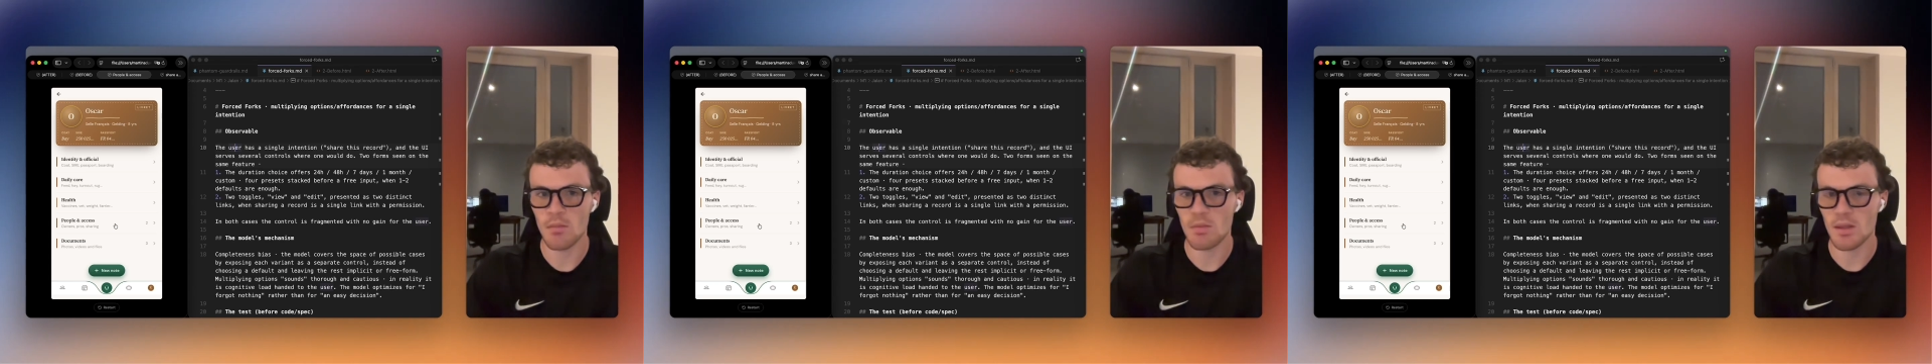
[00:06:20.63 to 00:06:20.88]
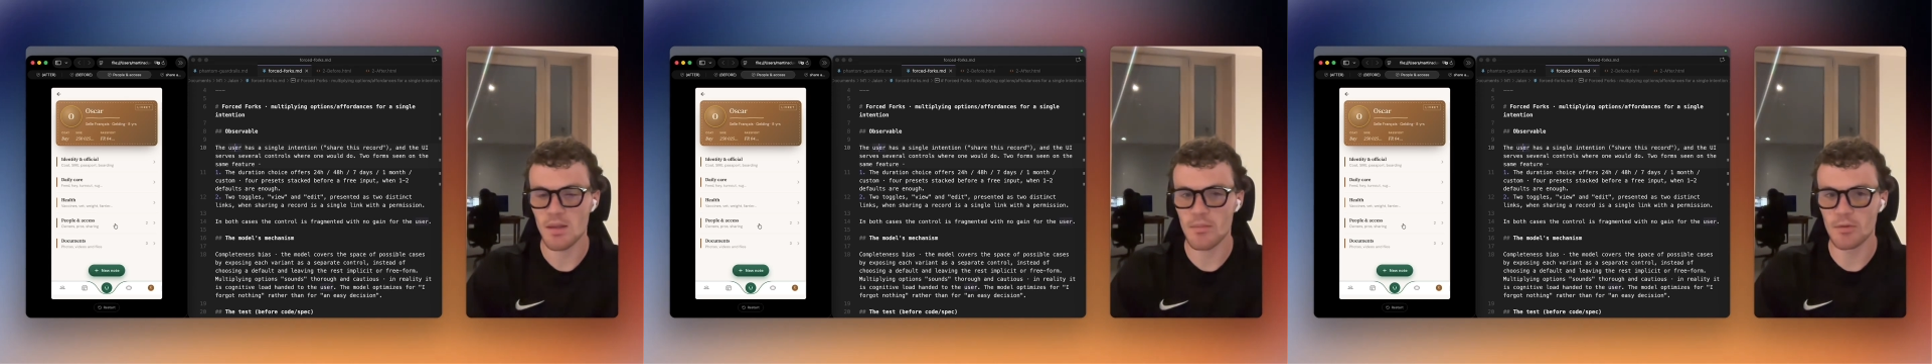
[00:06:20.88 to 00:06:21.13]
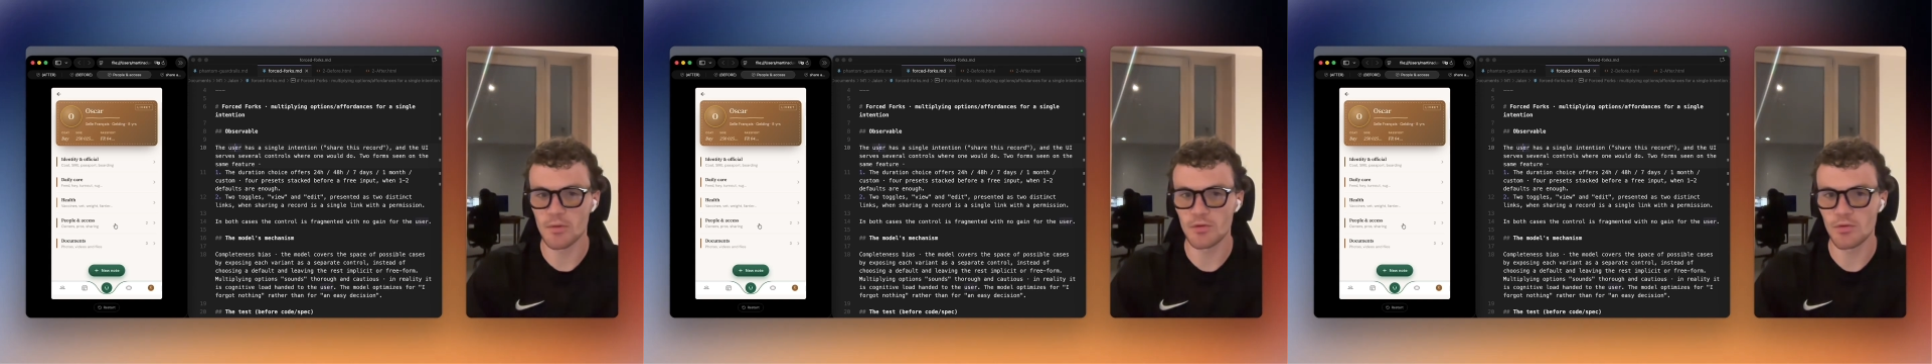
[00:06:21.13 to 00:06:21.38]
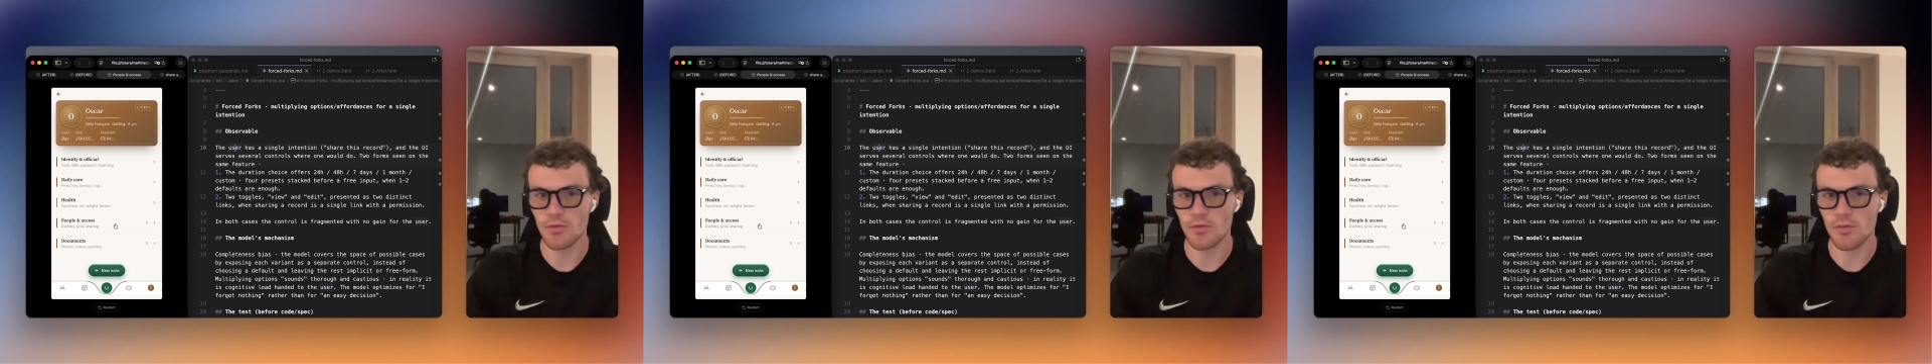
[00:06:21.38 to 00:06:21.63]
being able
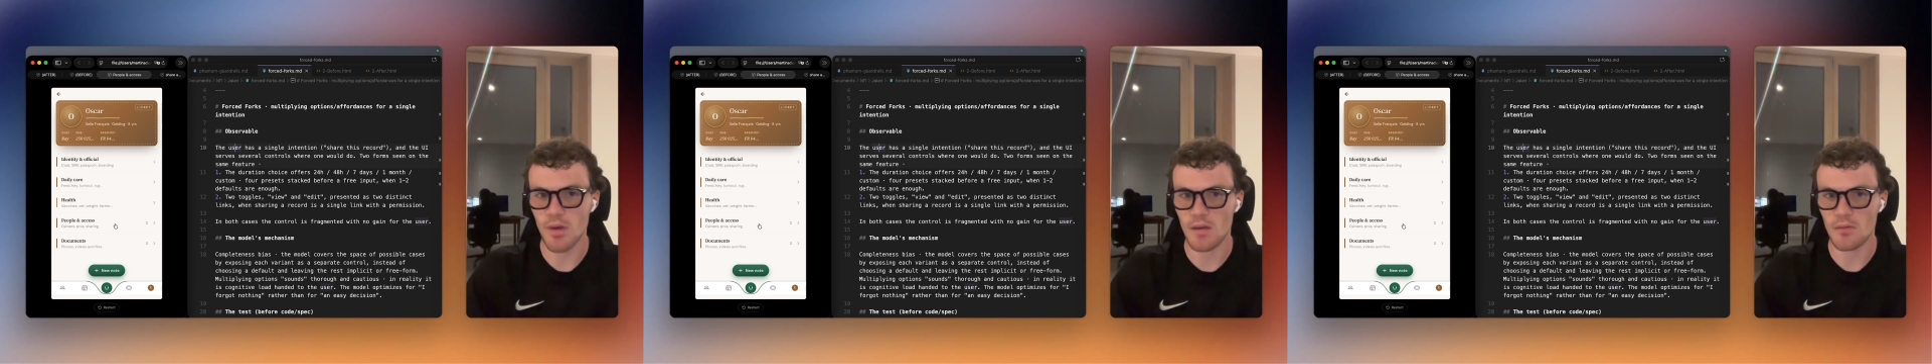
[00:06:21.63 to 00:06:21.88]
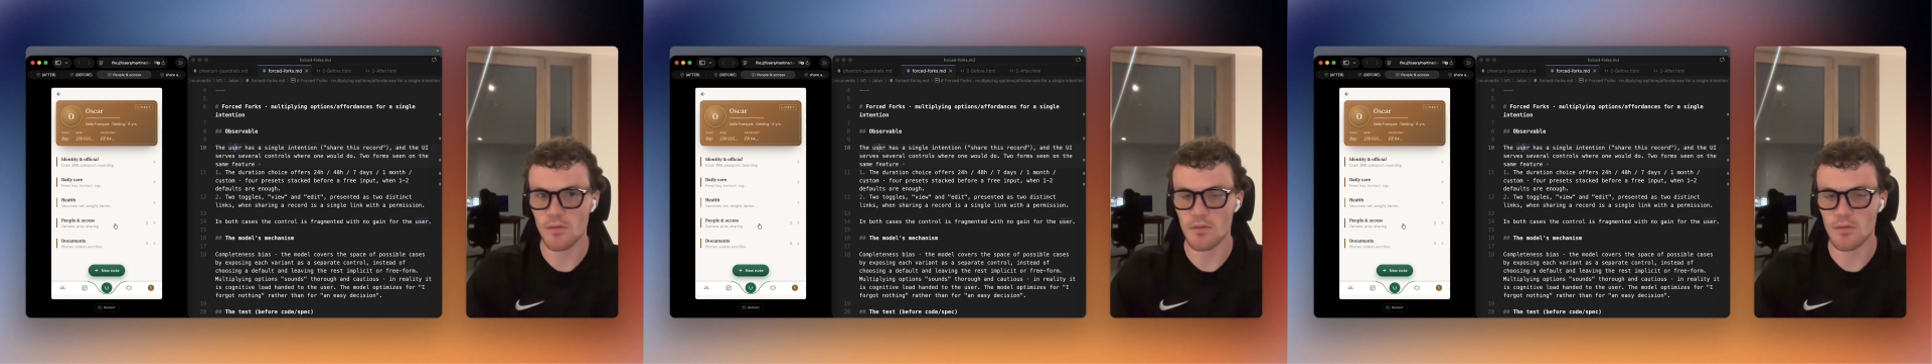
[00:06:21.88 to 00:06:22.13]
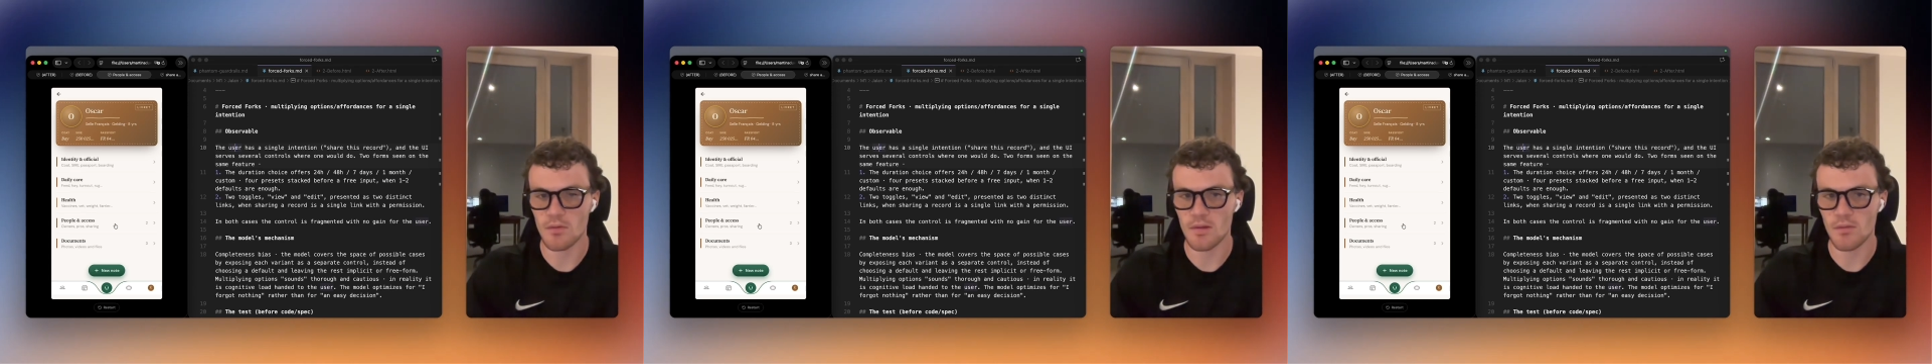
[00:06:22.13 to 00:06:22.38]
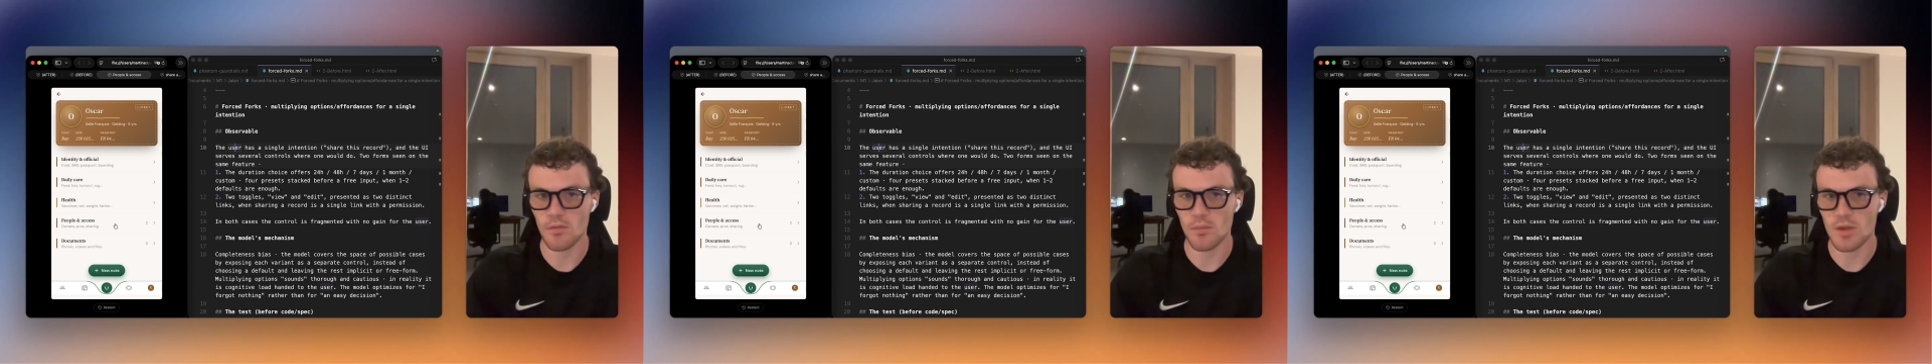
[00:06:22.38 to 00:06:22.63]
to access the
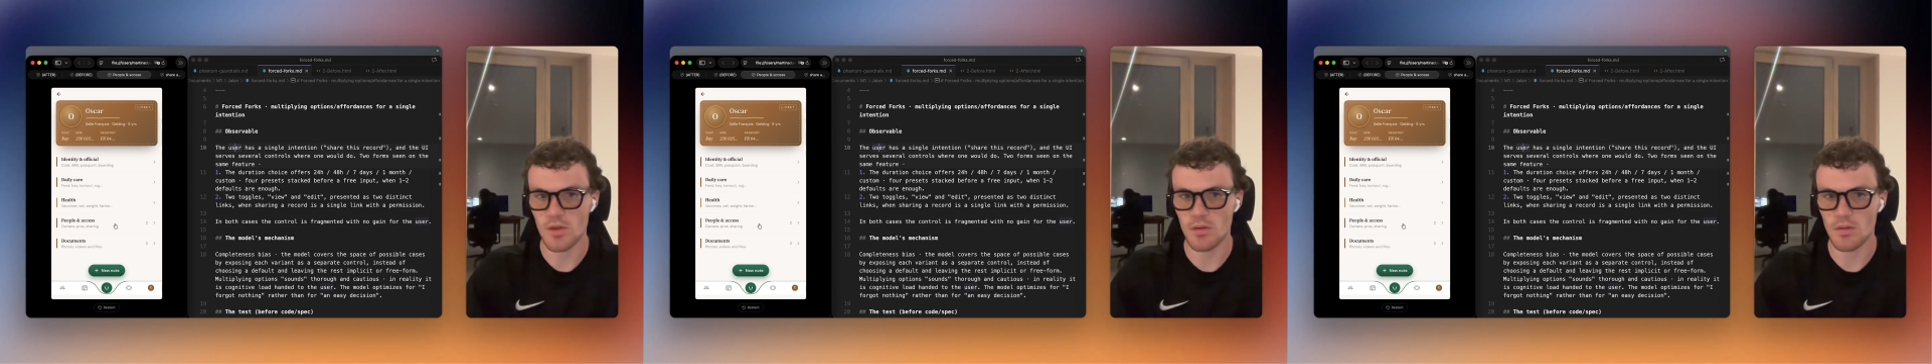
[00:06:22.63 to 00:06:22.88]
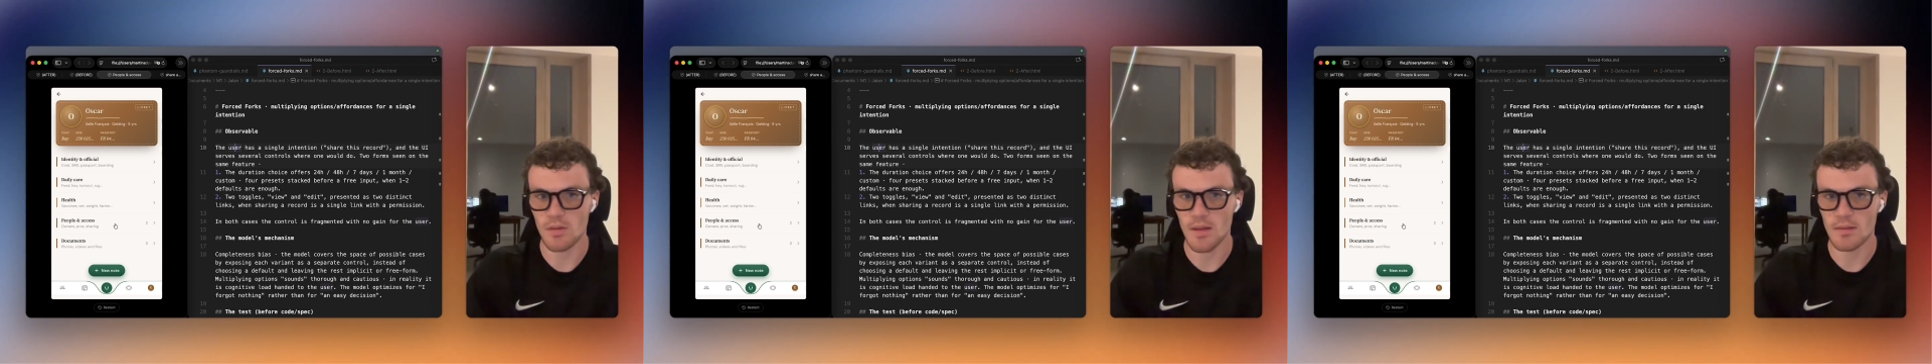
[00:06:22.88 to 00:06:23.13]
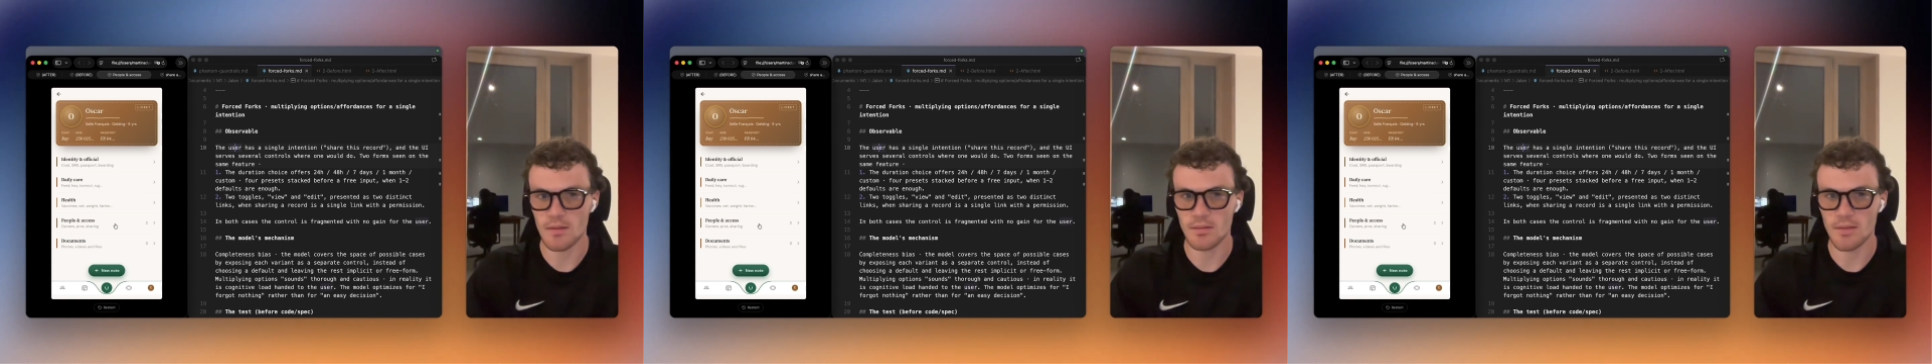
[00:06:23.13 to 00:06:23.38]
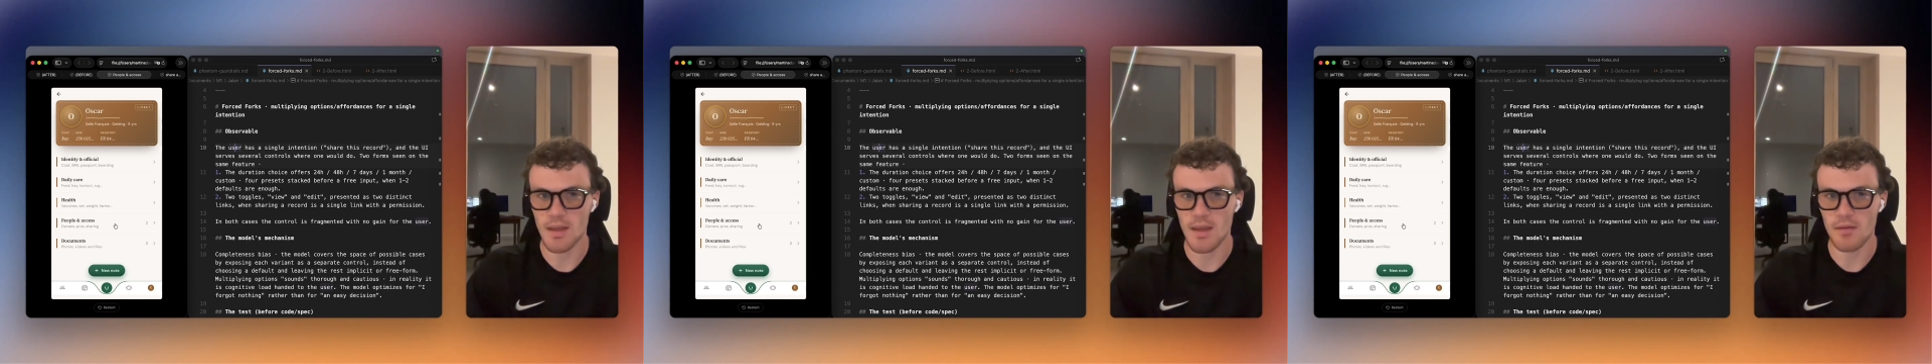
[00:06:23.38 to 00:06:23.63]
information that
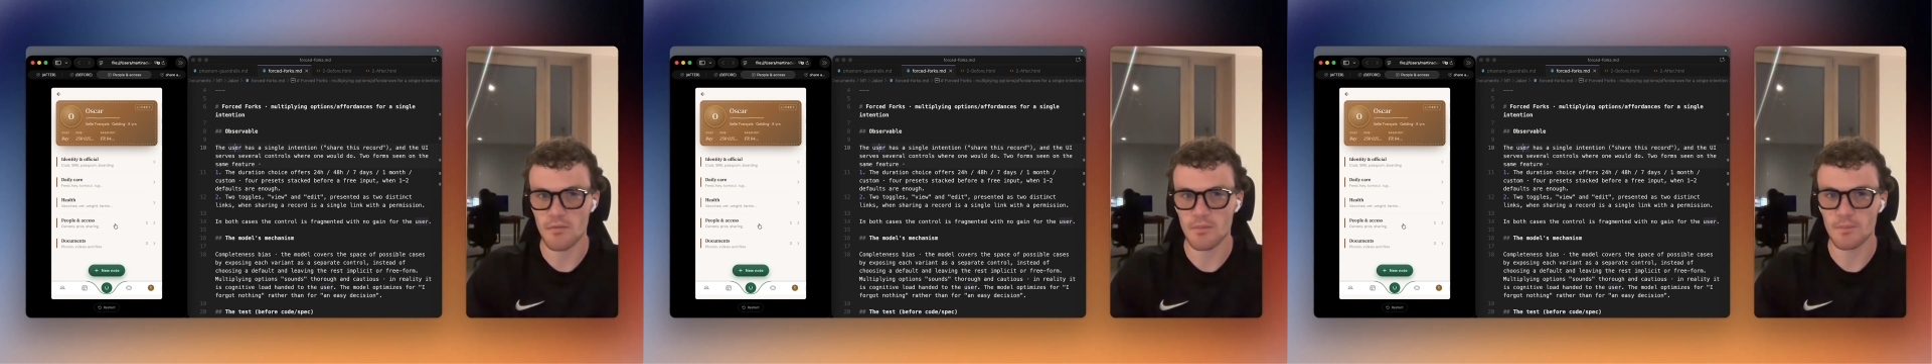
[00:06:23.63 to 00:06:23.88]
they have.